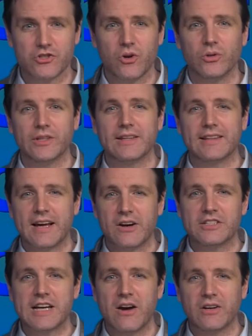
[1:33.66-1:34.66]
is holding their
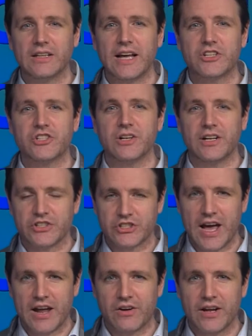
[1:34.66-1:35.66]
town election on
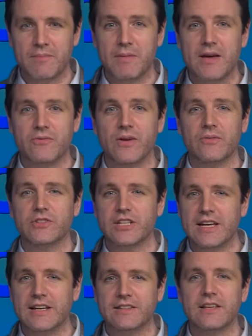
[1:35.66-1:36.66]
Saturday, May
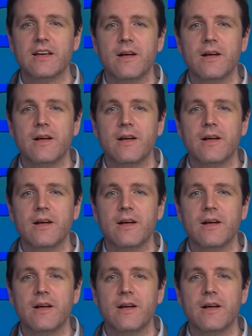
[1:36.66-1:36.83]
15th.